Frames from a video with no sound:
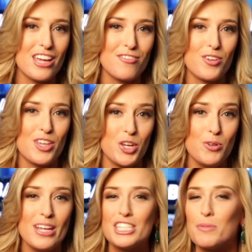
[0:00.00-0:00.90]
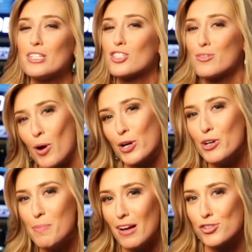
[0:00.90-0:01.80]
info that you need to be smarter
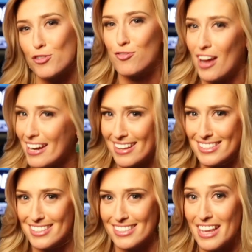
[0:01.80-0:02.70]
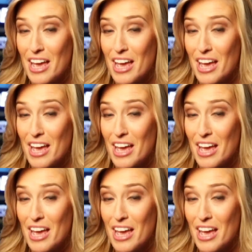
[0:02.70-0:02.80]
about your finances.